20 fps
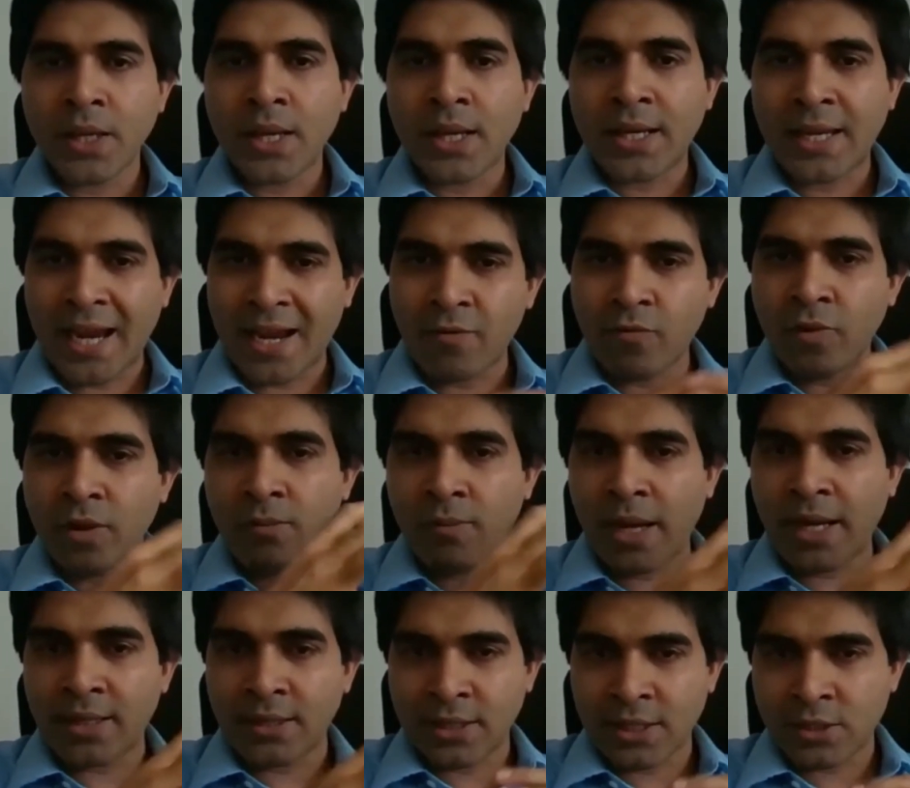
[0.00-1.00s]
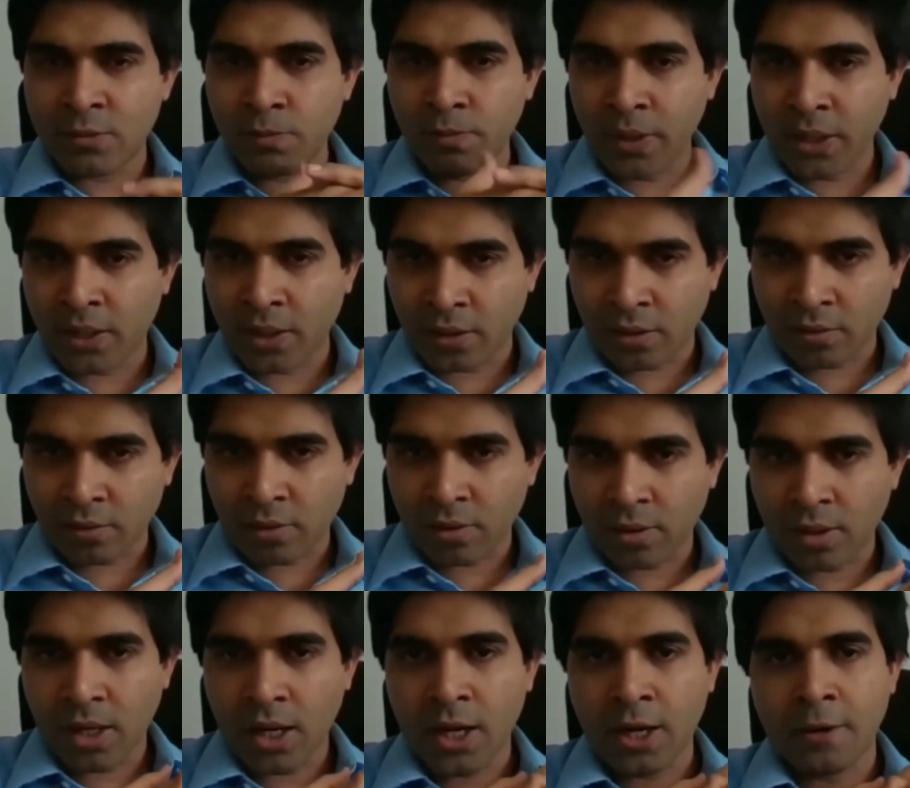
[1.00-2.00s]
Can we make this bigger?
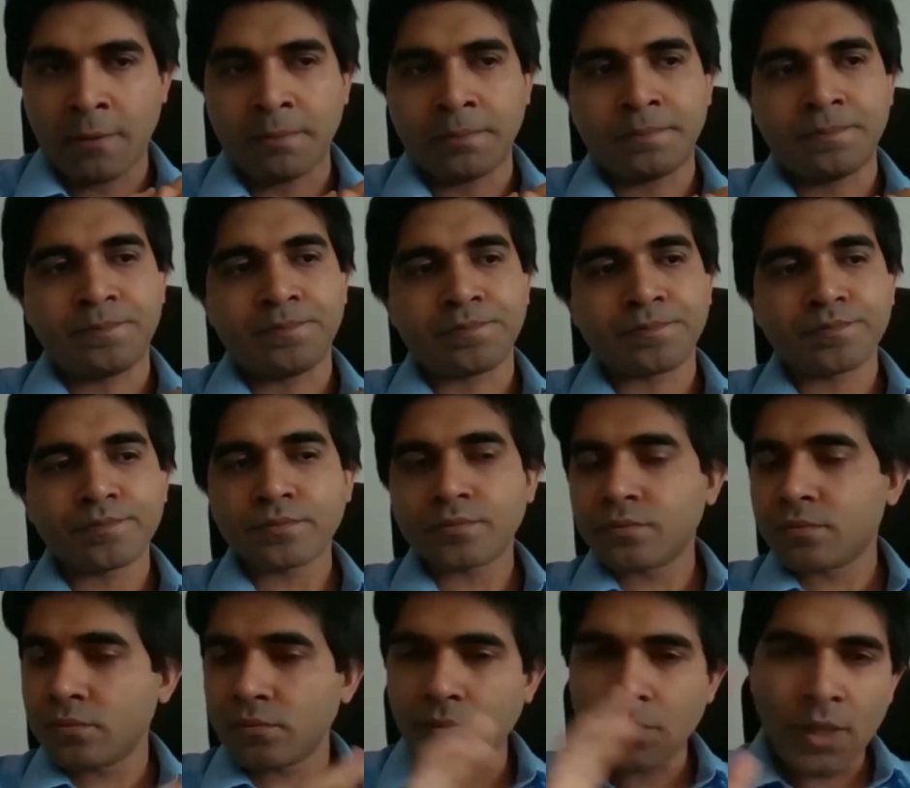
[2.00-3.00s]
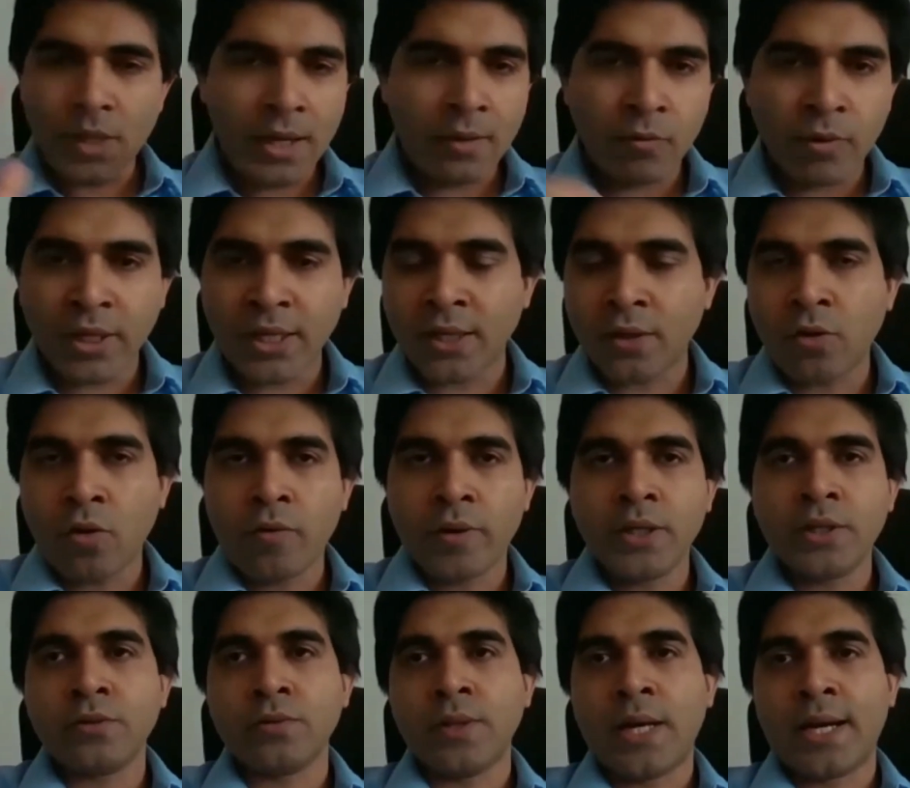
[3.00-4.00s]
And we can go
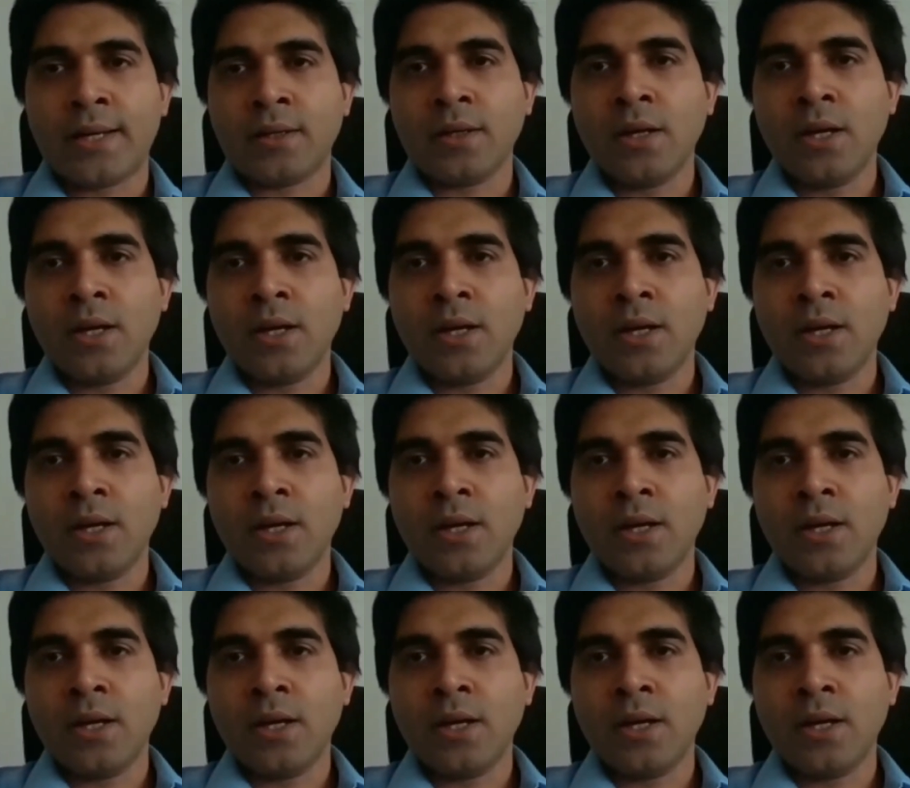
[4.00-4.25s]
into that.